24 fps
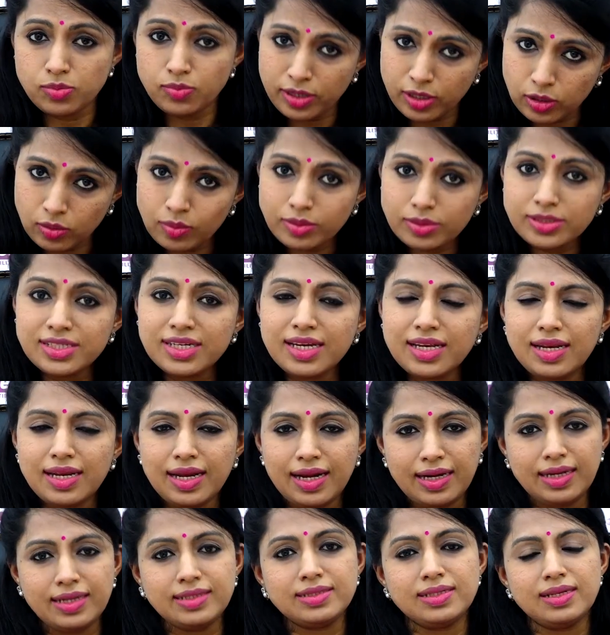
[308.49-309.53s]
We do see
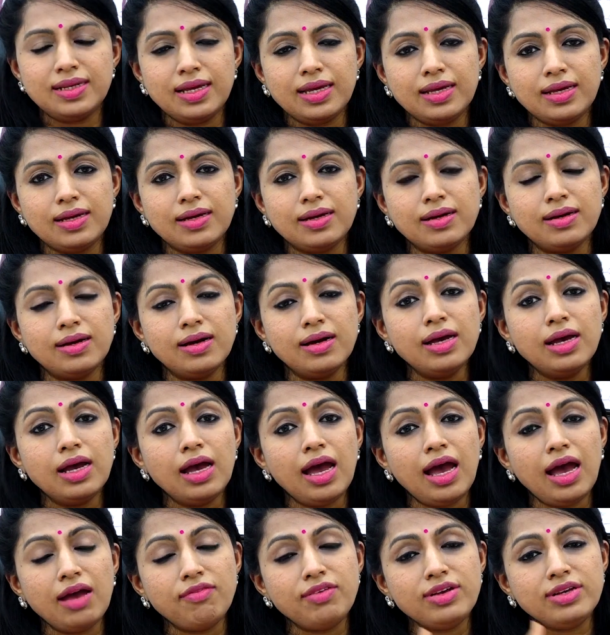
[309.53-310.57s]
ladies like
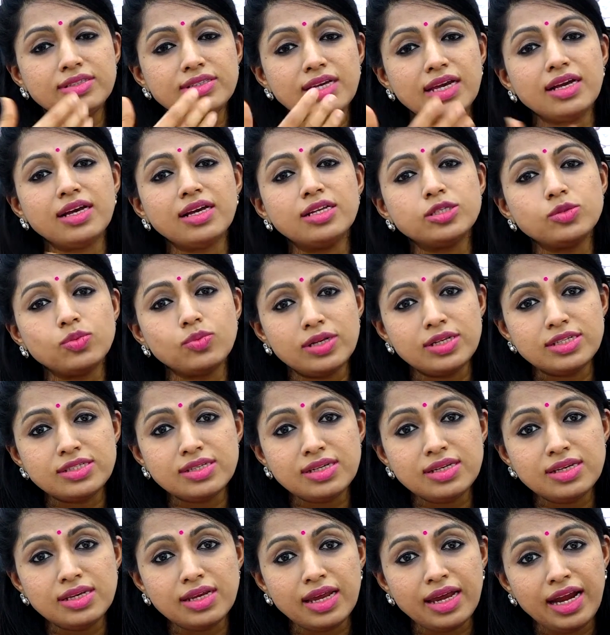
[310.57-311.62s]
having cycles once
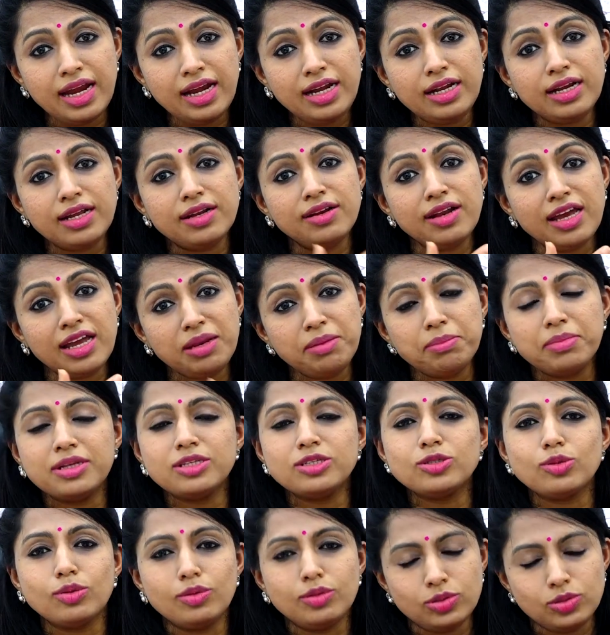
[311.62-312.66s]
in 8, 9
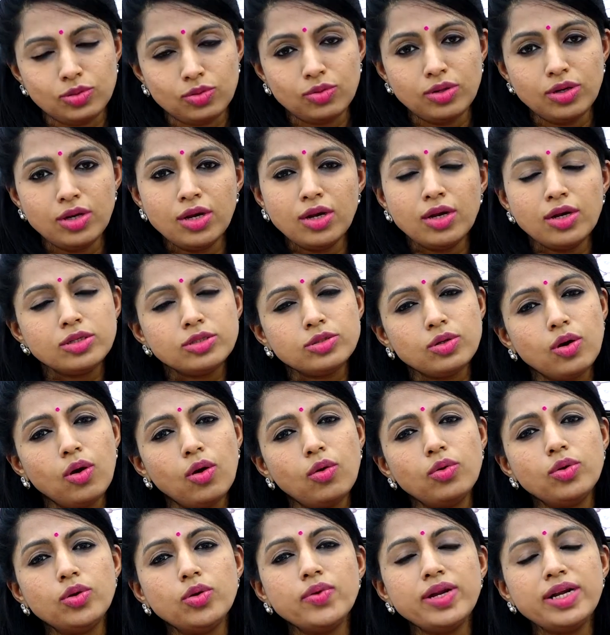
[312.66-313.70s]
months also. So
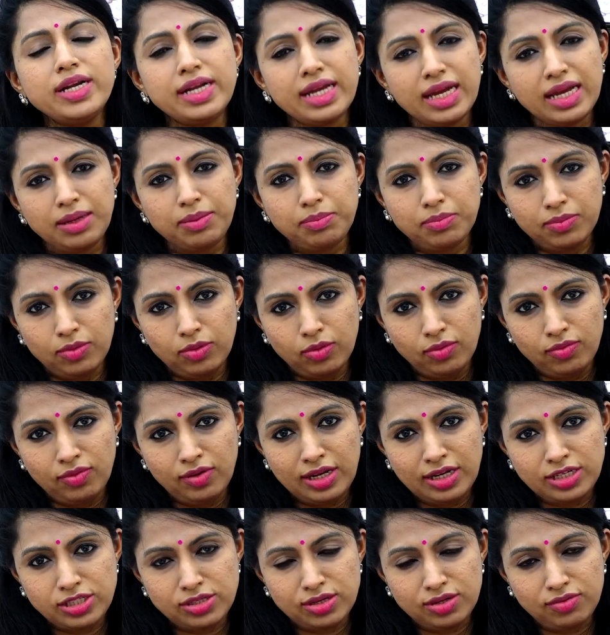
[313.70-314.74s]
how do we time
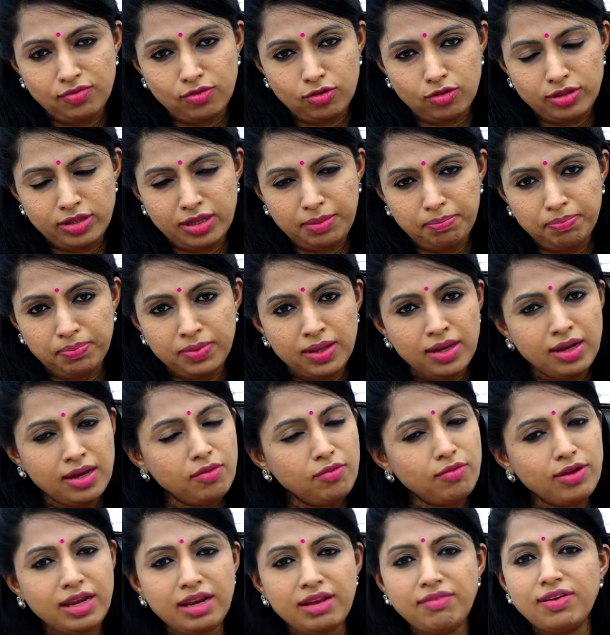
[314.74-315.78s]
ovulation for them?
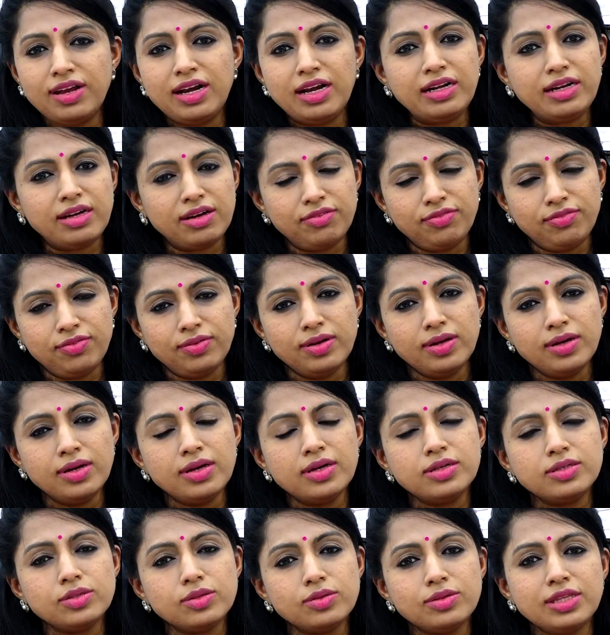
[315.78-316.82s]
Very, very tough.
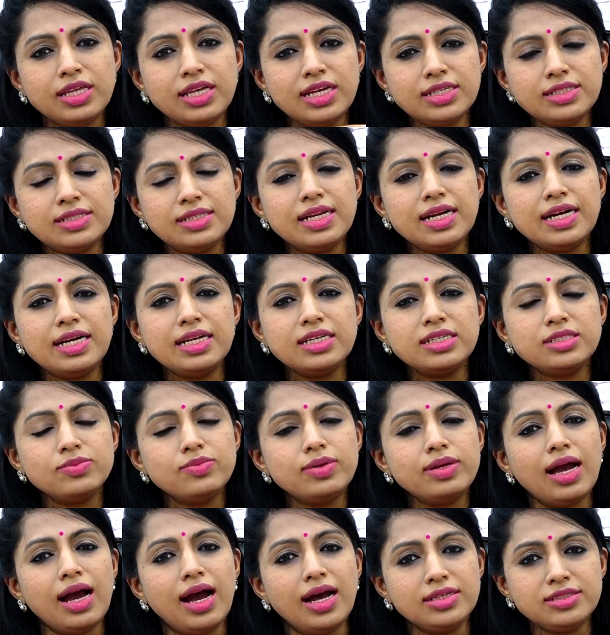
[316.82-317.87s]
So these ladies,
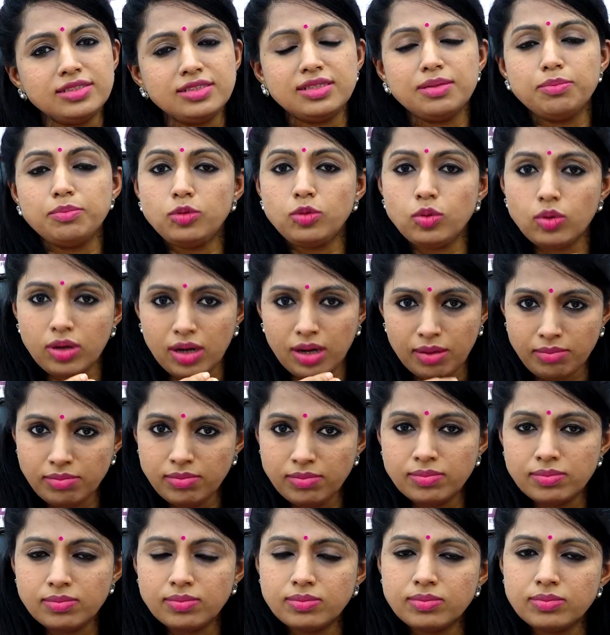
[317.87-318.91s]
we ask them to
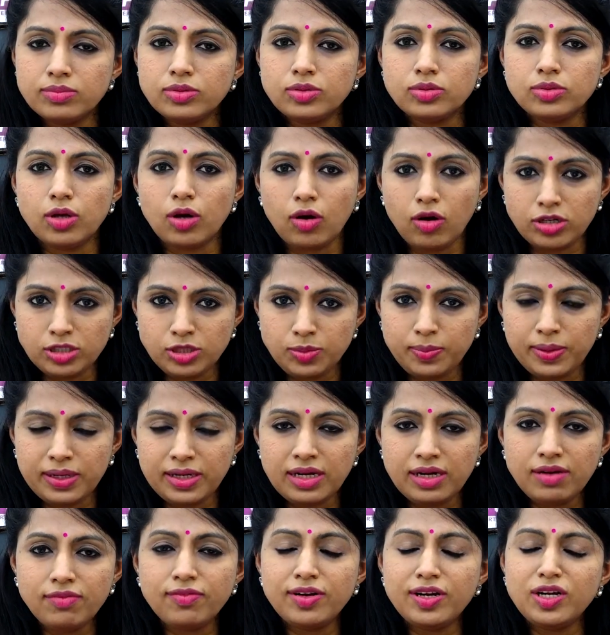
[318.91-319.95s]
come to the
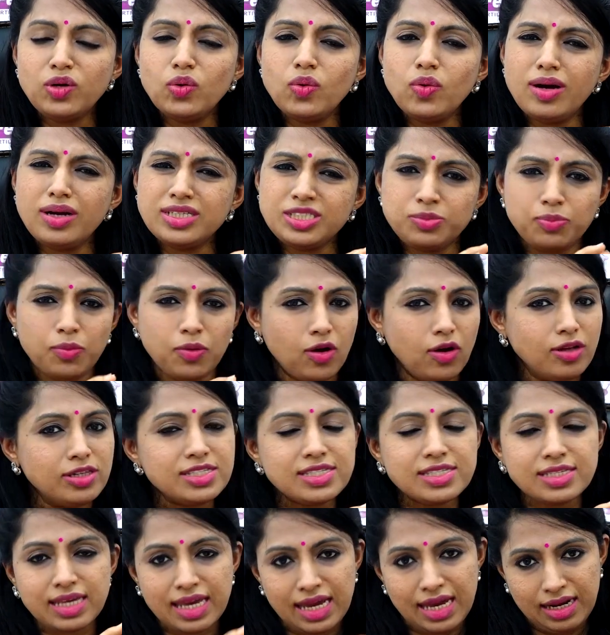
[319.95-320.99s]
hospital. We do a small
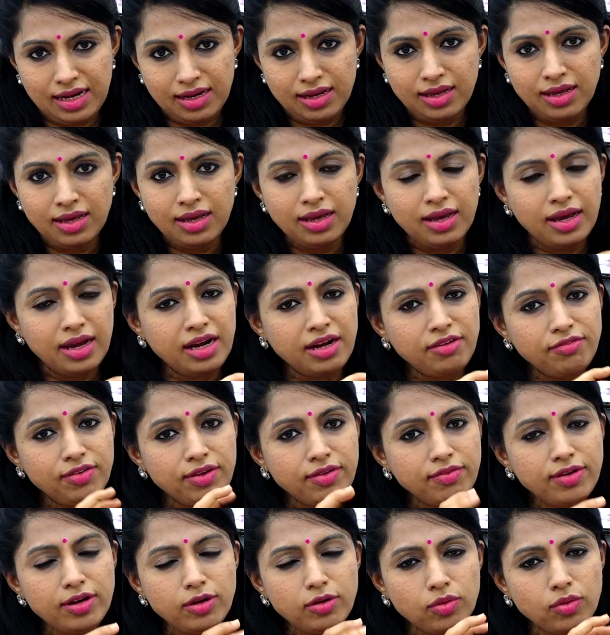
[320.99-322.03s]
scan and we
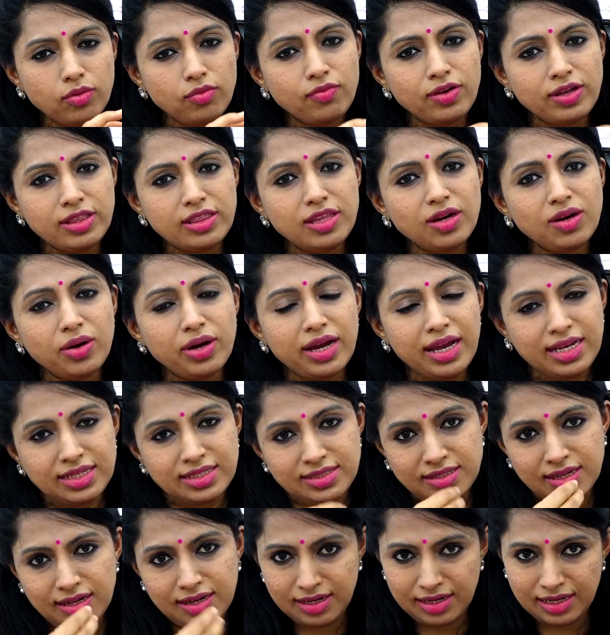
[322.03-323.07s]
will know when the
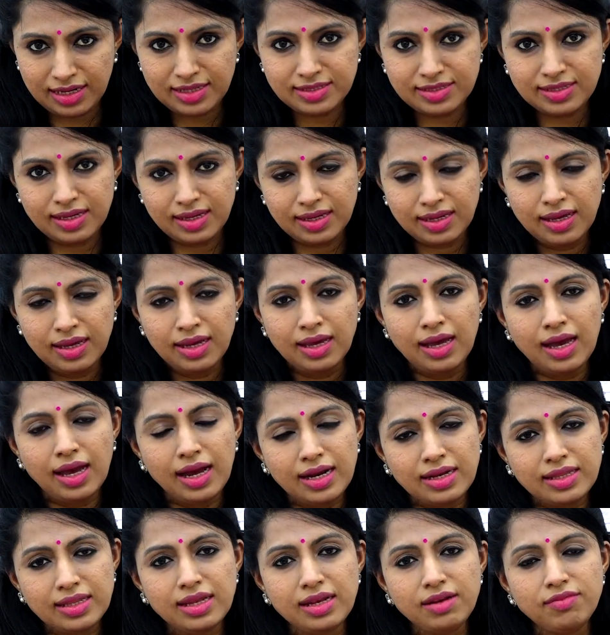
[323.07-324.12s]
eggs are releasing,
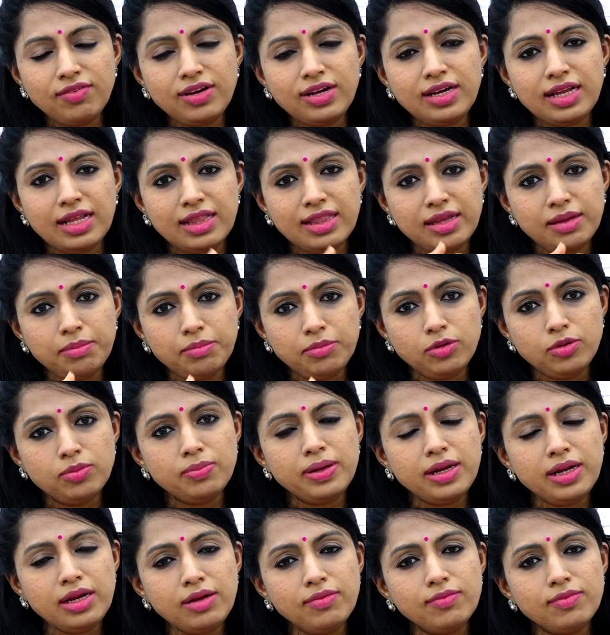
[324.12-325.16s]
and then we tell them to
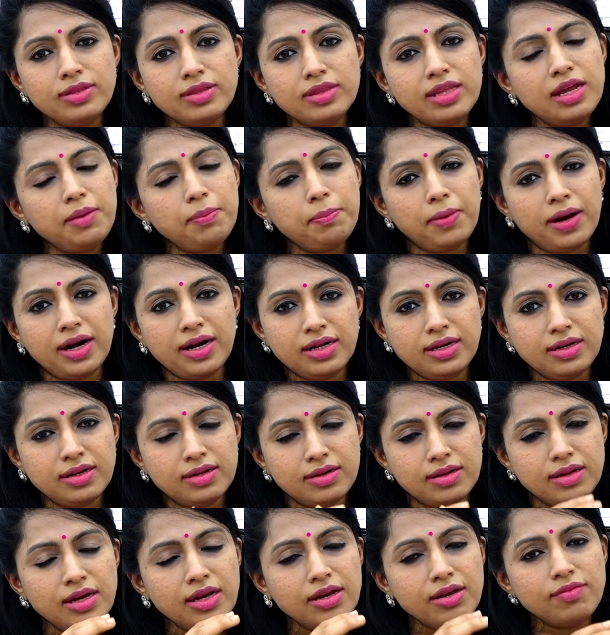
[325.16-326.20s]
be with their
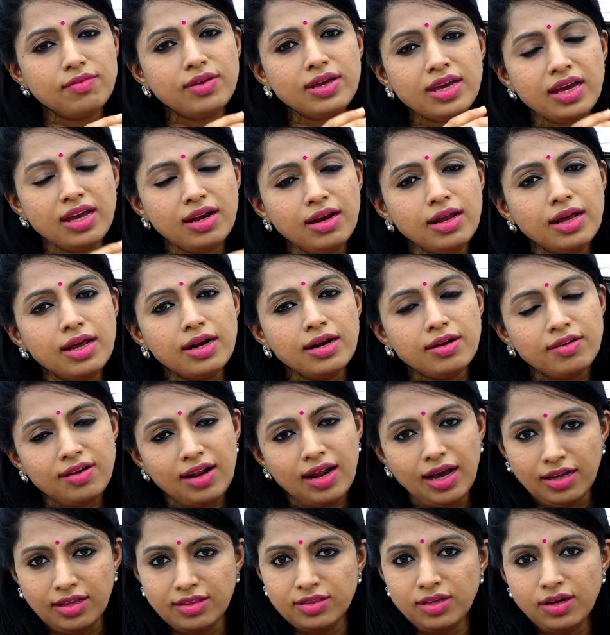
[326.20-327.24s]
partner. We can
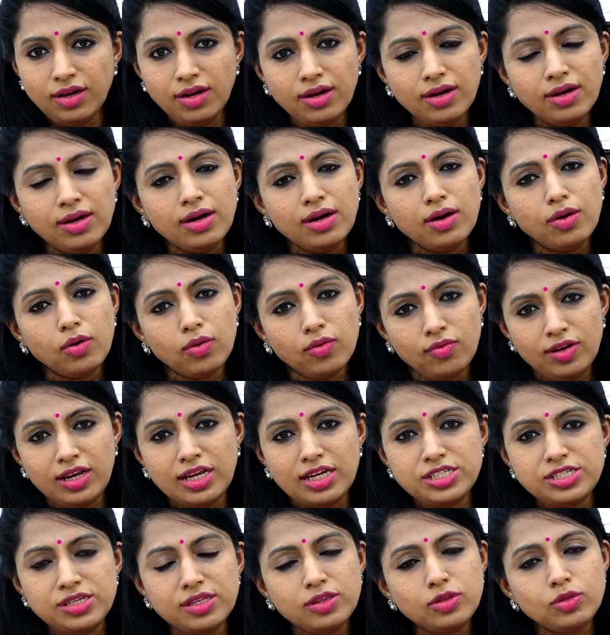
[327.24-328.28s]
track the
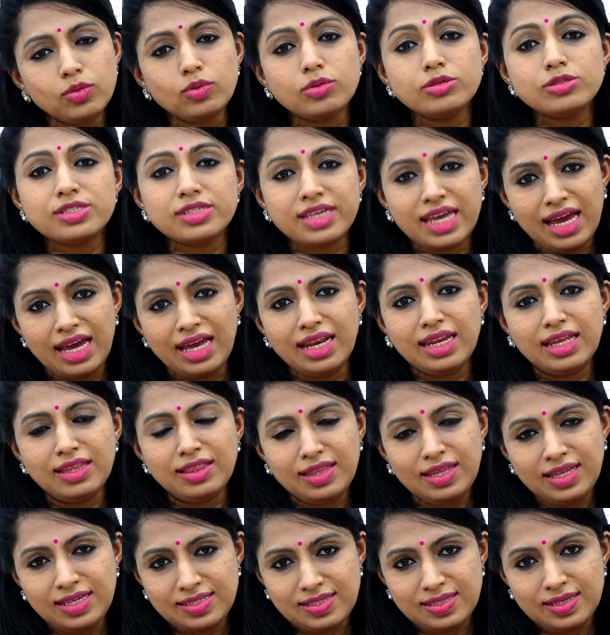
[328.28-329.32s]
ovulation through scan in
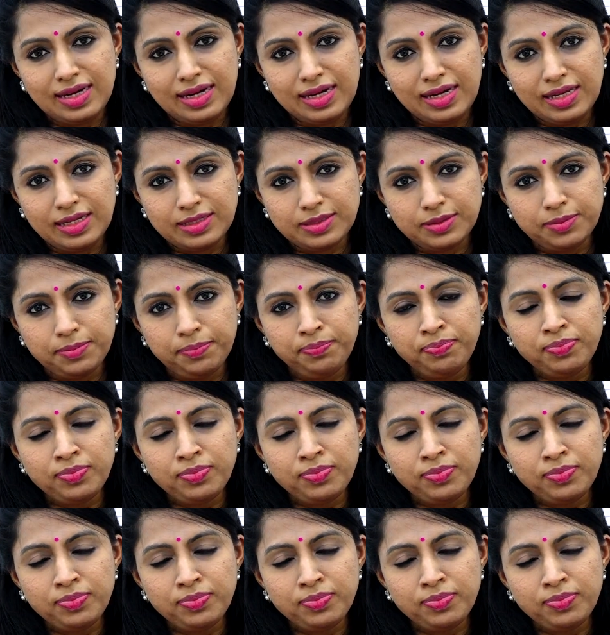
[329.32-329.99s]
these ladies.